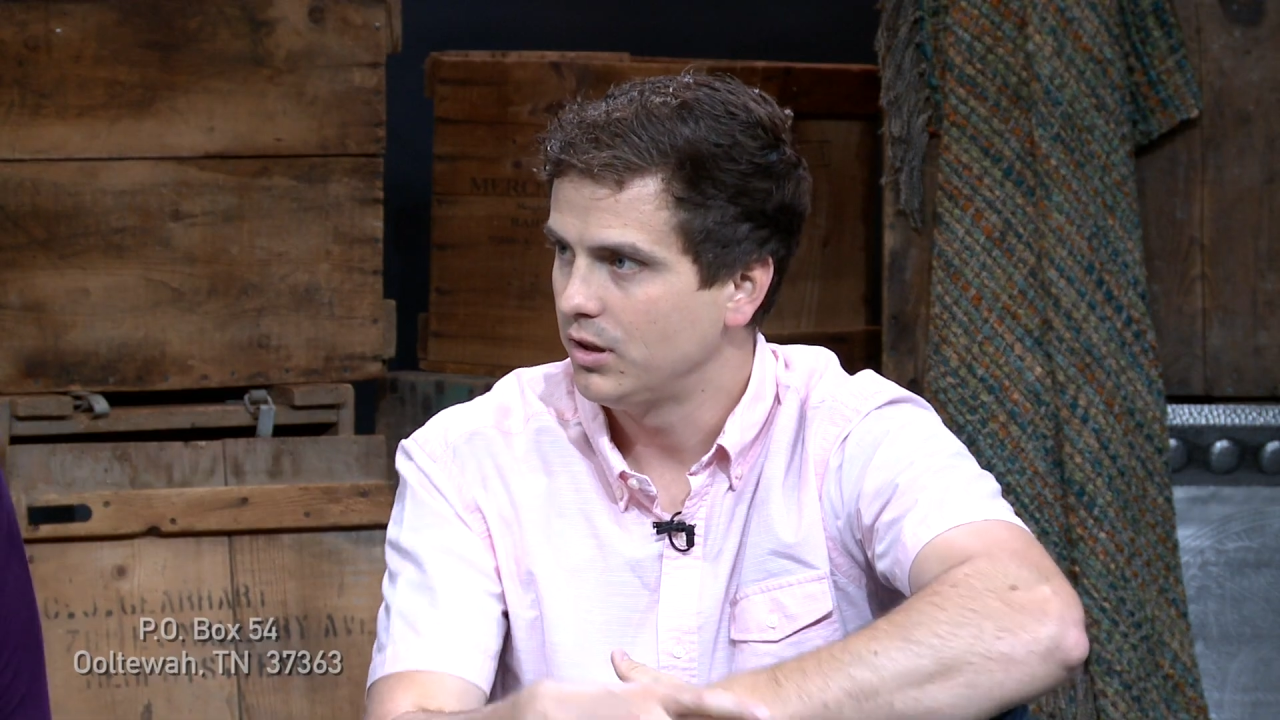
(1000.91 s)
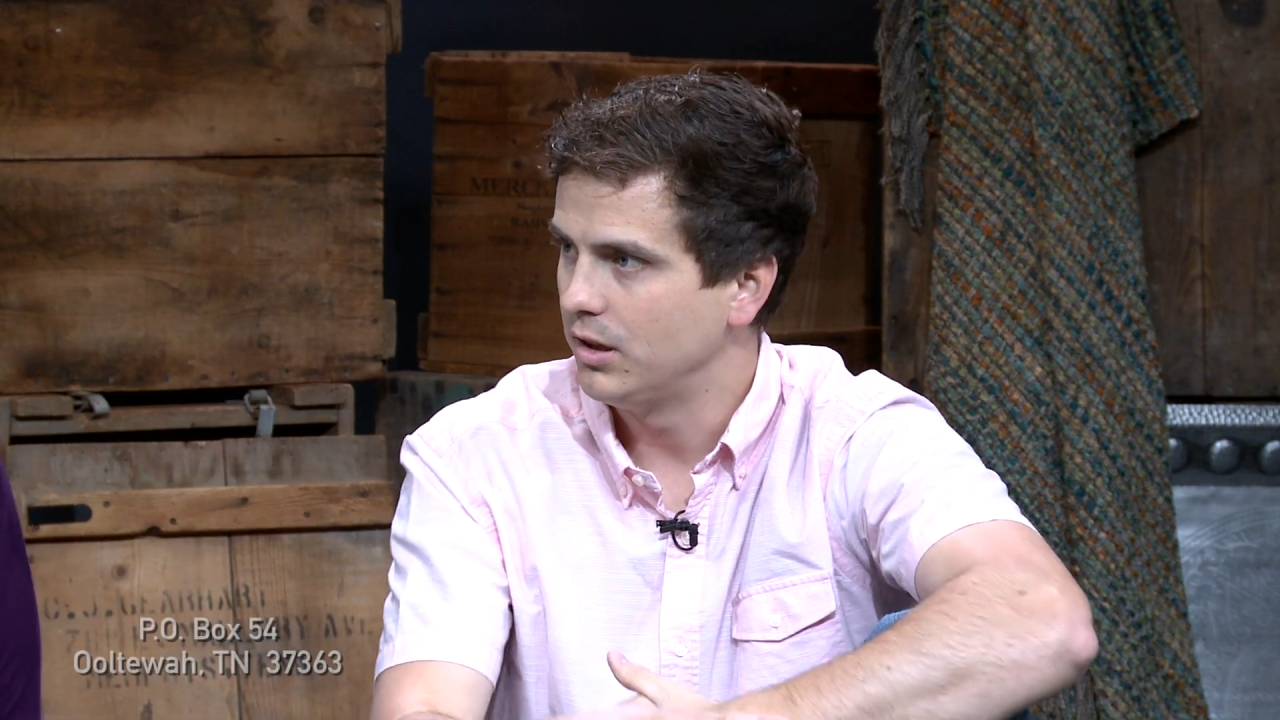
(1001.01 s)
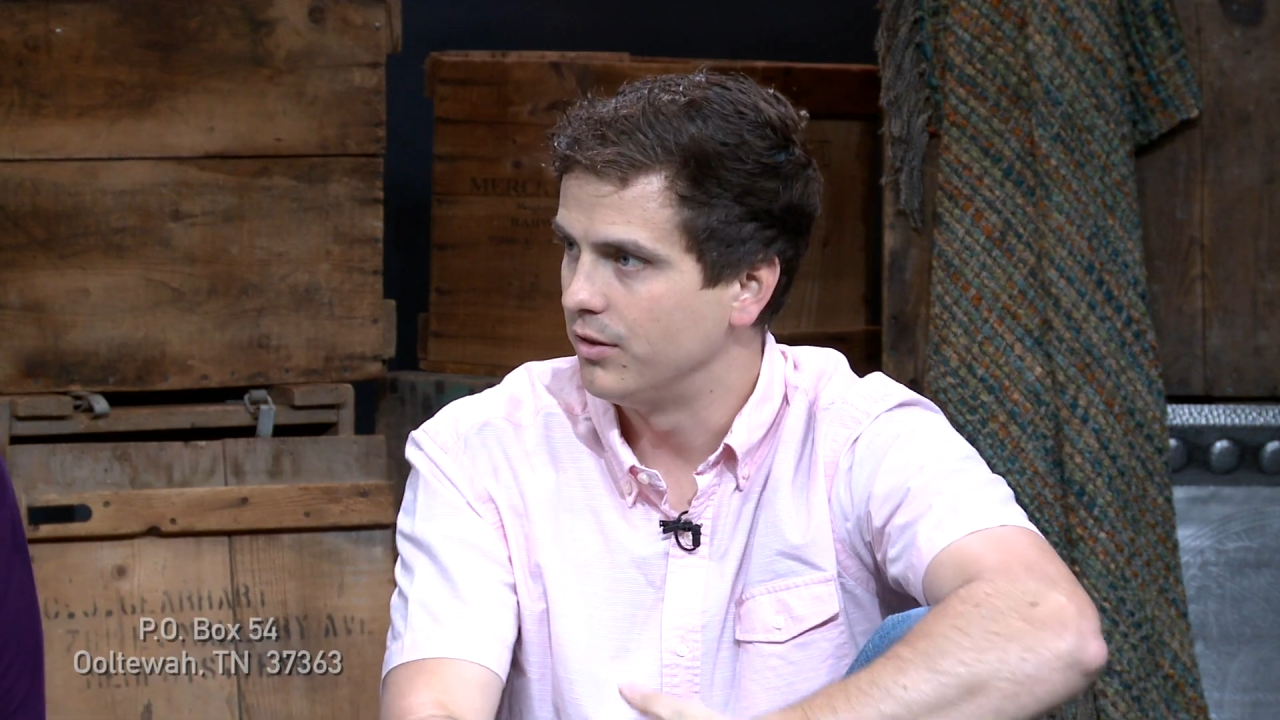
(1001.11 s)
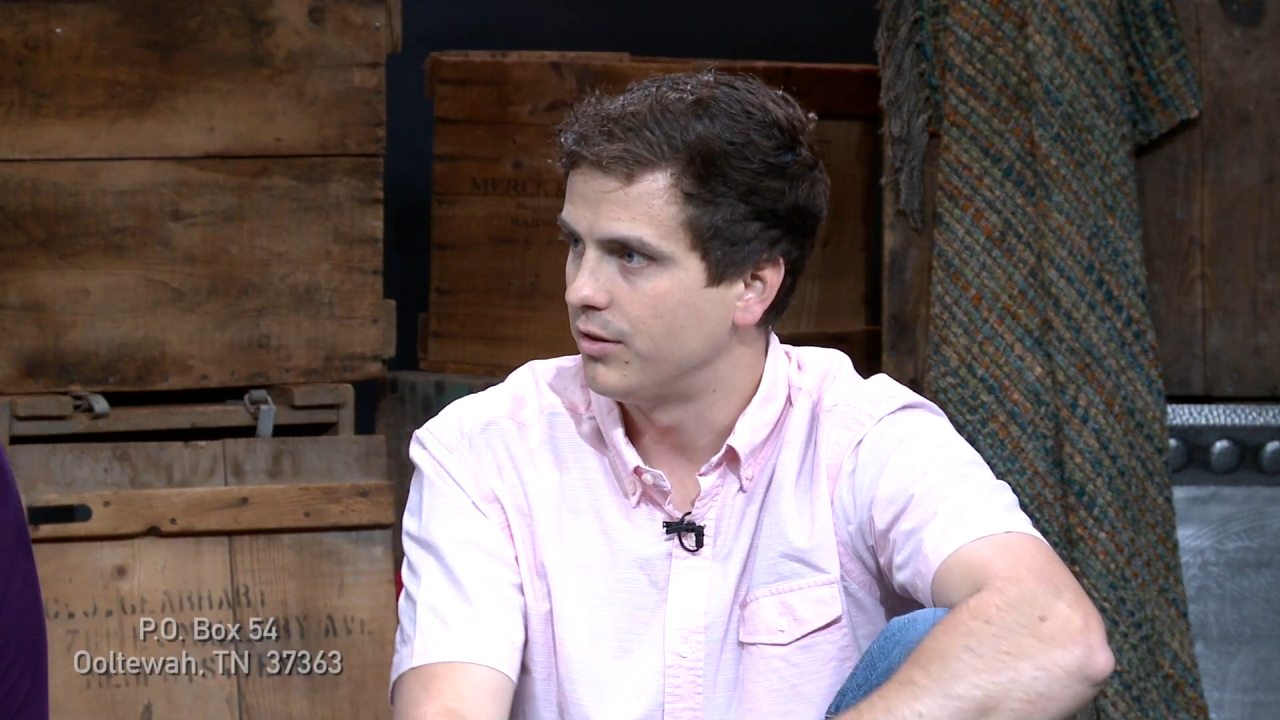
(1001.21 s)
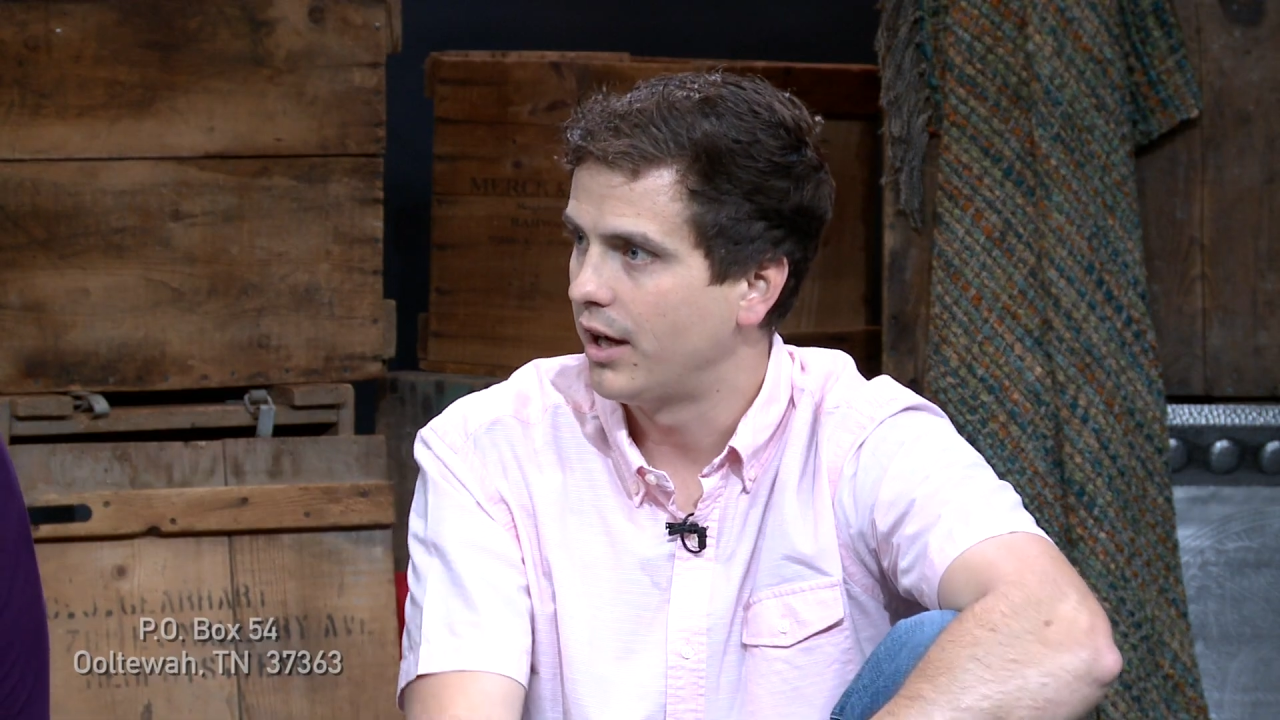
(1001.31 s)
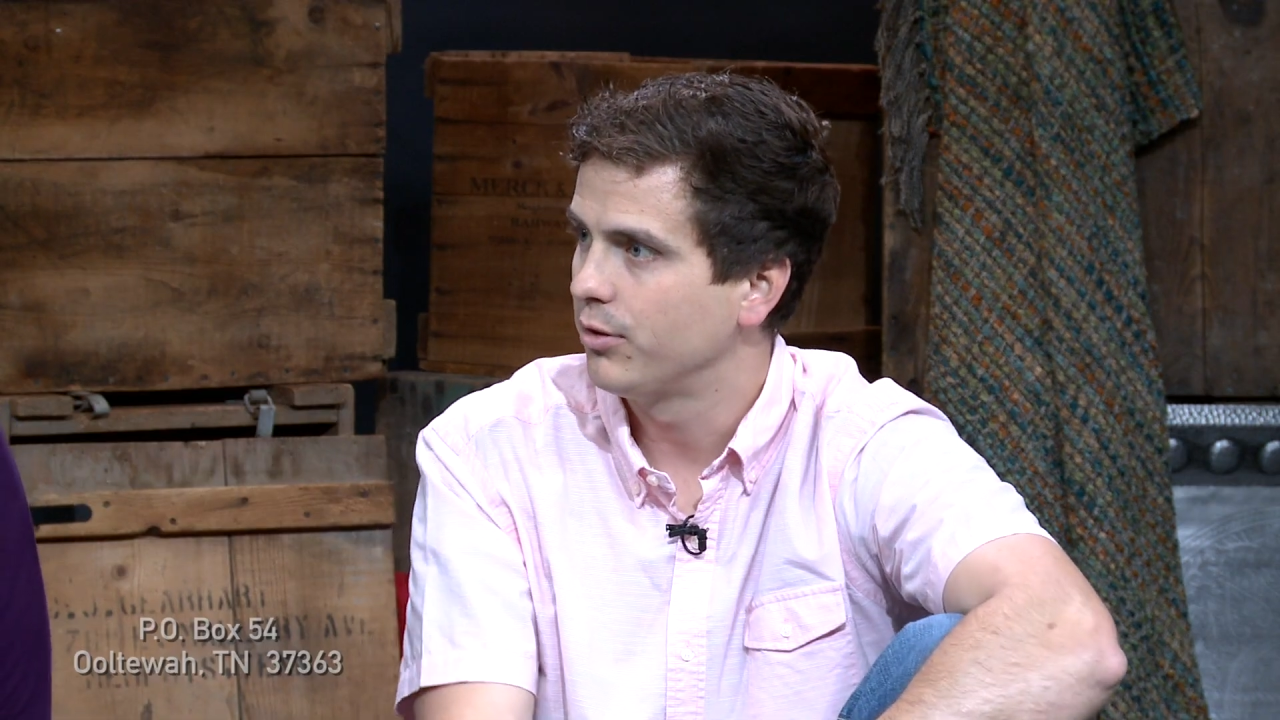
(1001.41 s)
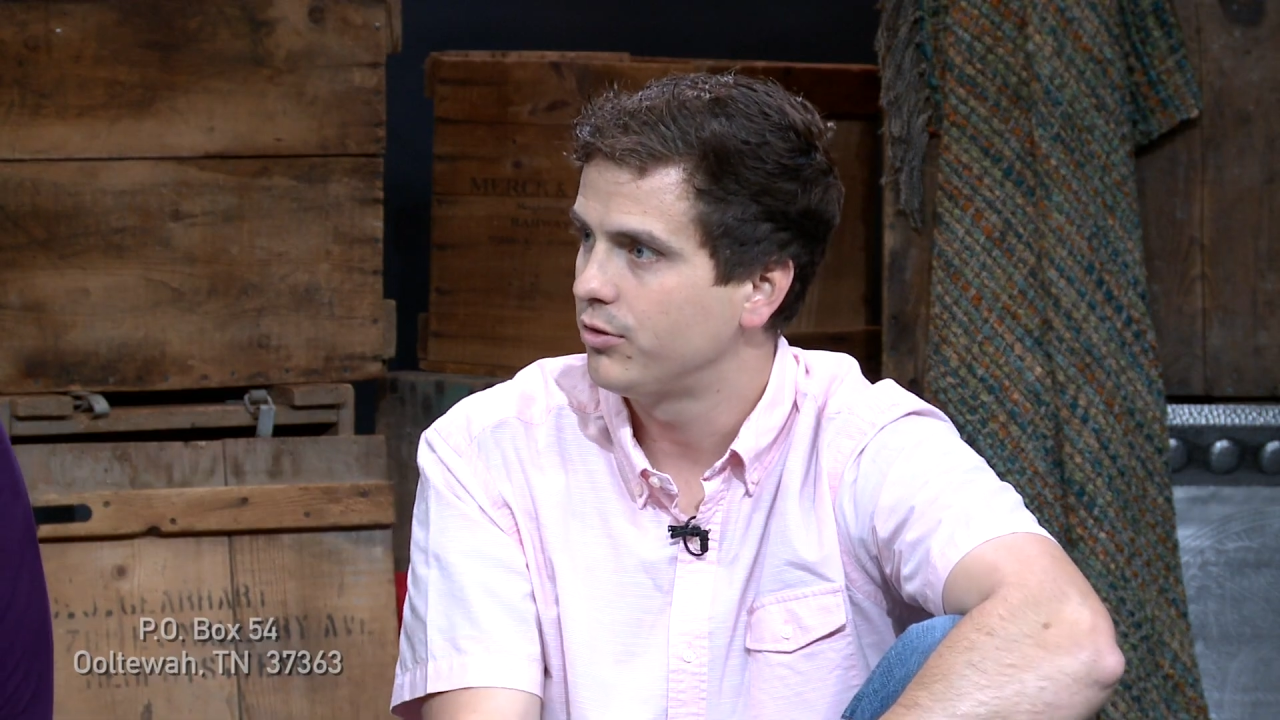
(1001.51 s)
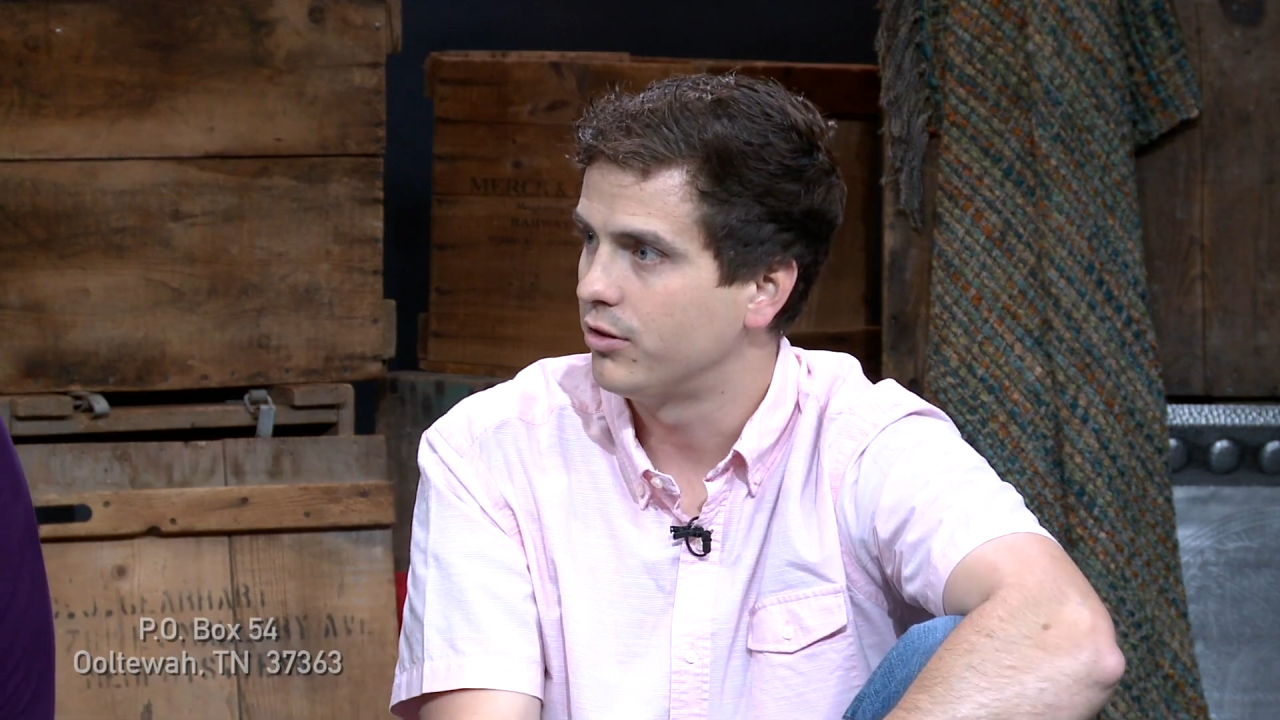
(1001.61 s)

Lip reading: is house